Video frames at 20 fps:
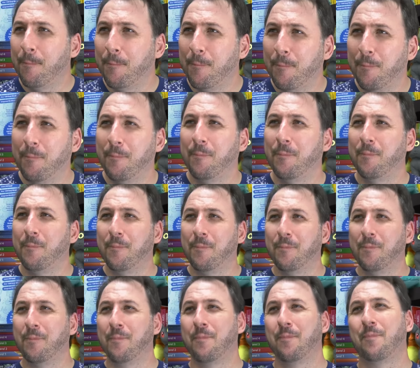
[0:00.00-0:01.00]

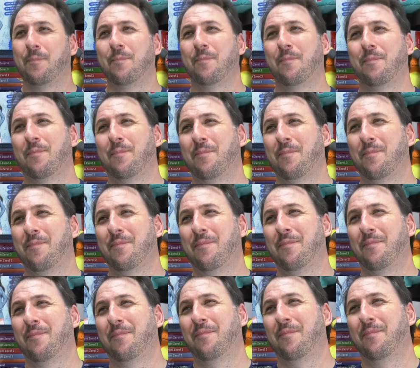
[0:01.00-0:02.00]

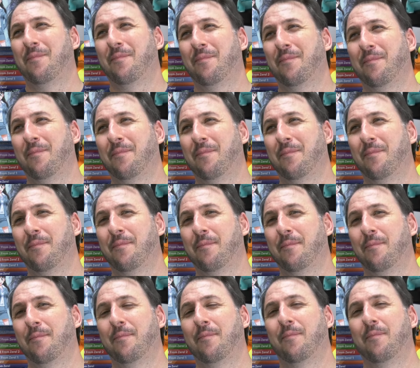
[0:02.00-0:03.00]

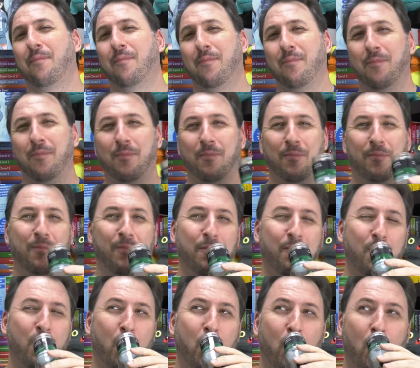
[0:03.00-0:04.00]

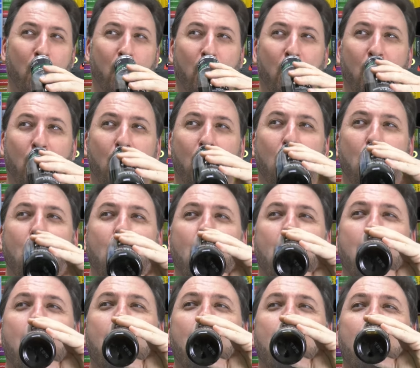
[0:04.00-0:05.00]

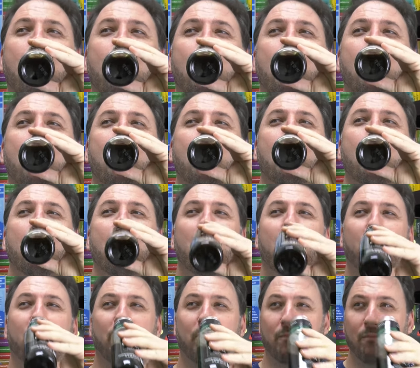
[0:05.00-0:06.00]

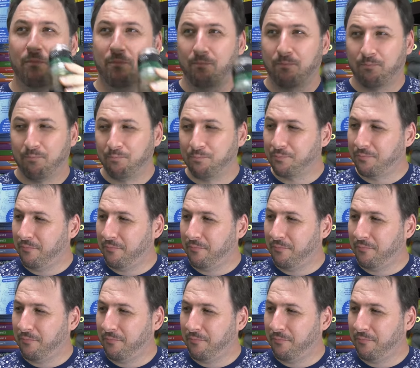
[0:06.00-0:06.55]
Nobody speaks.